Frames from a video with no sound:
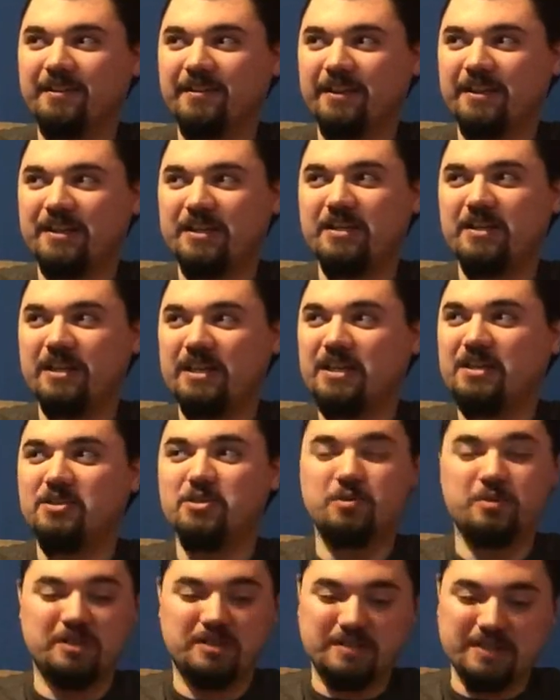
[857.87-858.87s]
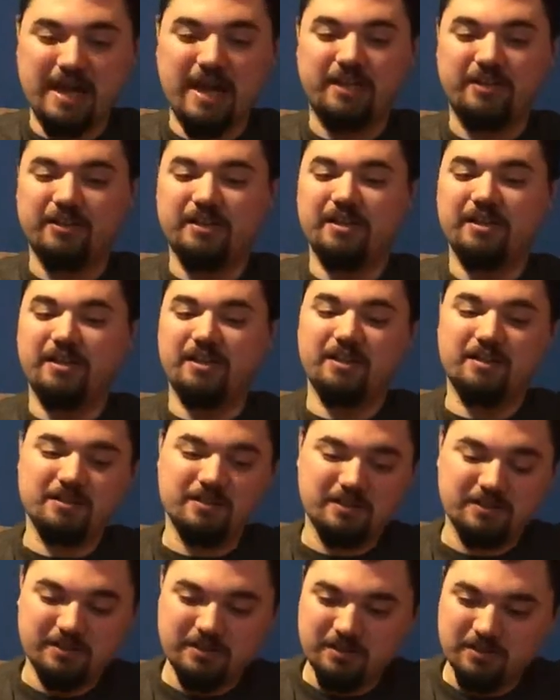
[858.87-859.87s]
Like he he knew exactly
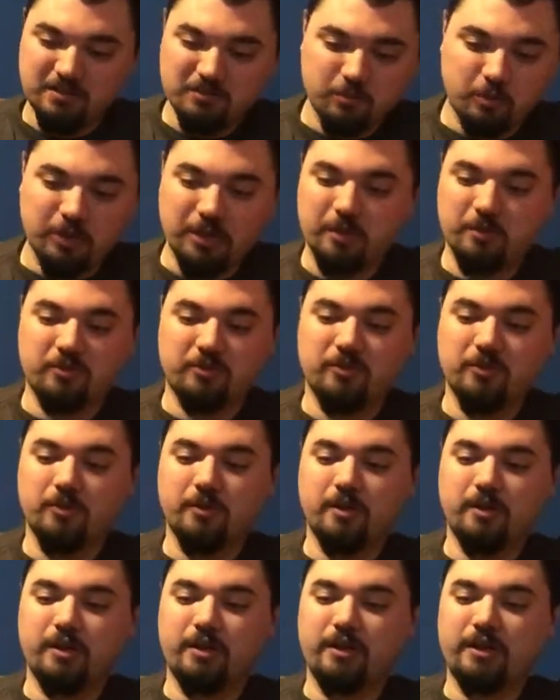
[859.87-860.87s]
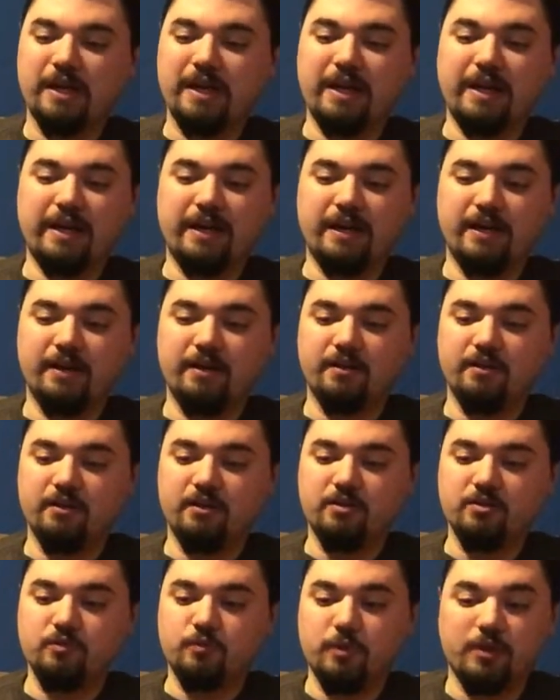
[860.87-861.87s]
what he was doing, and
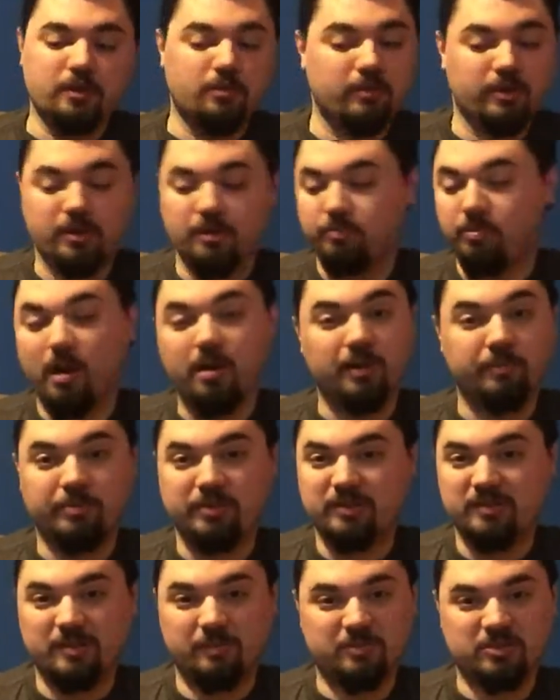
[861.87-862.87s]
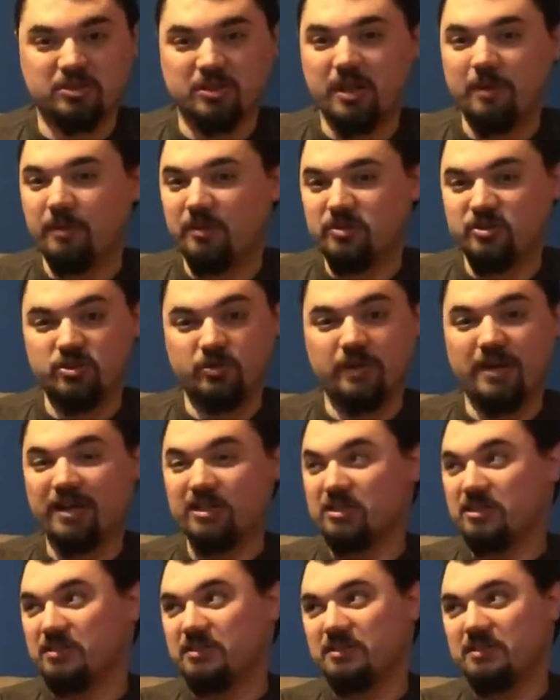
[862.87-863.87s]
we, we could probably put this up to Shyamalan's
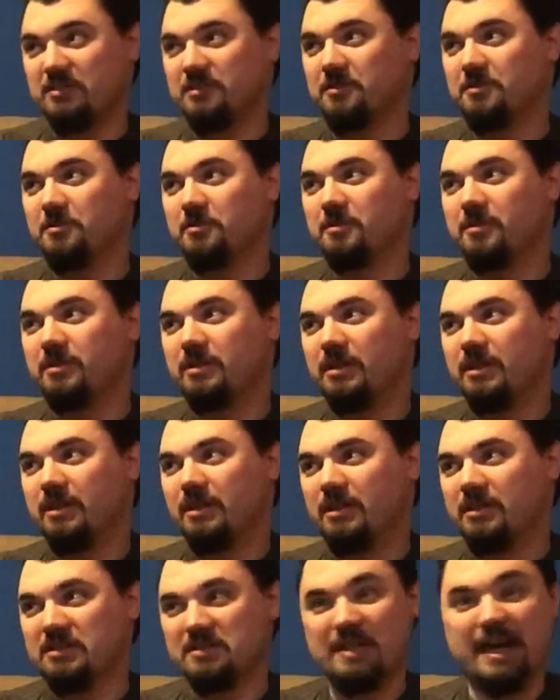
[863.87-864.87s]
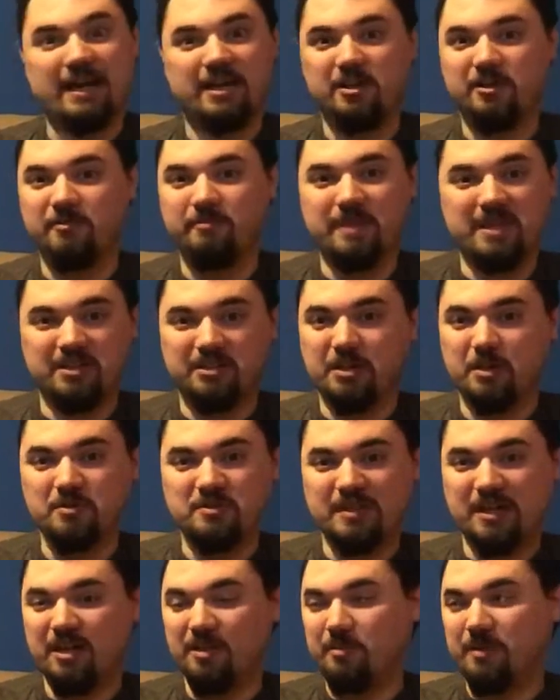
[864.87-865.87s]
direction too, because that could have made it go
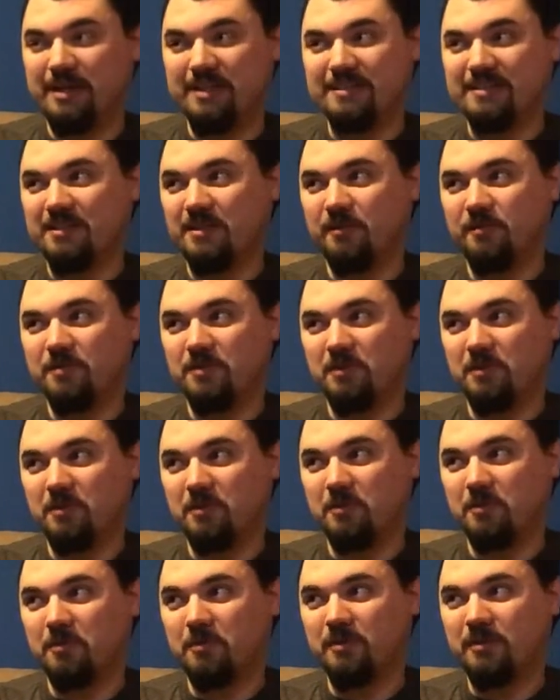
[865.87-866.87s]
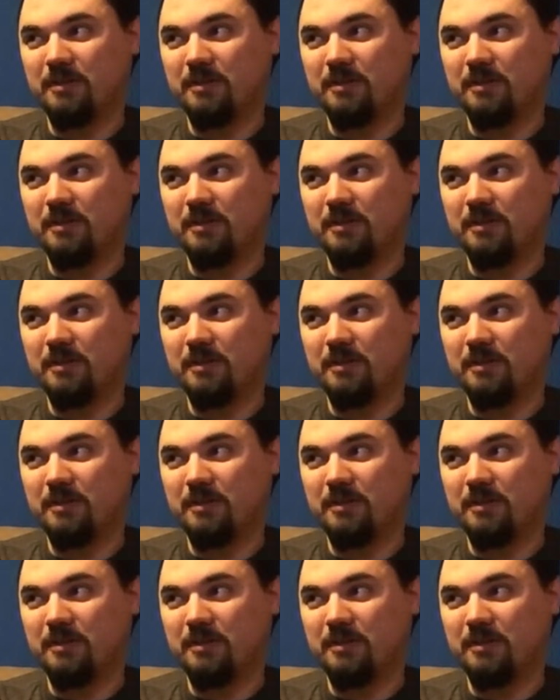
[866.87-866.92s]
south by itself too.